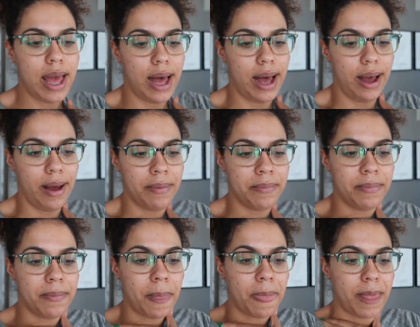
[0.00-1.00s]

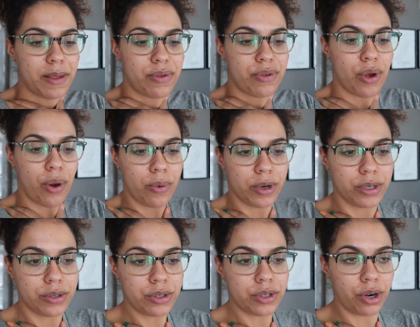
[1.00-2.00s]
Um, so we're
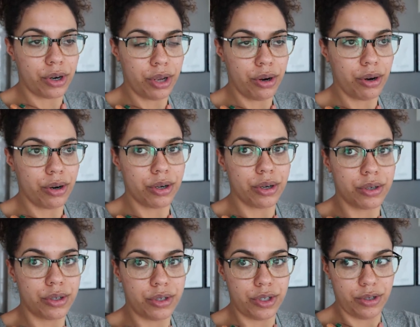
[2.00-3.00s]
starting her
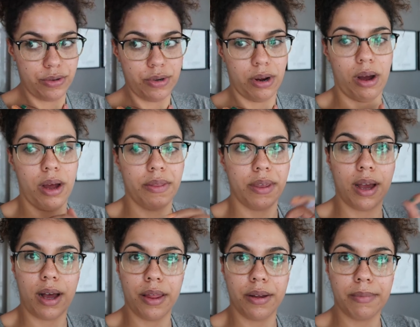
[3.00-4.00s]
soon on the
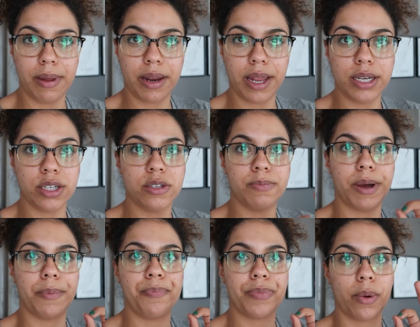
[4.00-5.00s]
other medications,
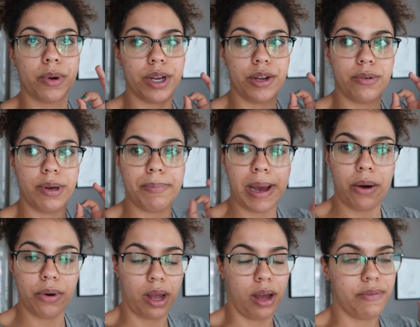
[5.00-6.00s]
but we're gonna do a
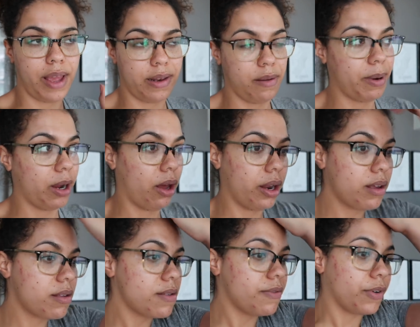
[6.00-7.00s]
bout of
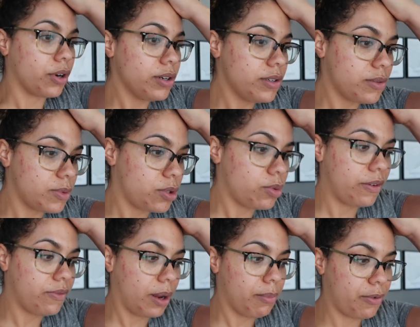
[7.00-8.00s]
antibiotics first, which
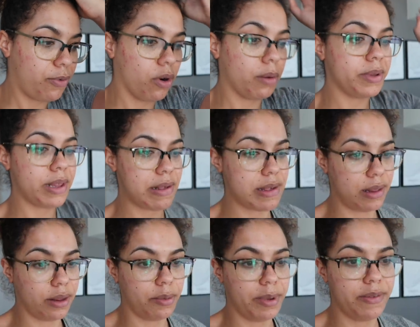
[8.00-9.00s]
we've done before, but this is a
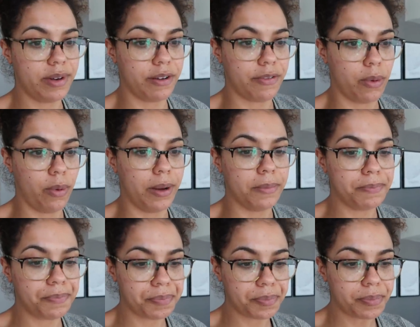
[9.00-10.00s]
little bit of a different one.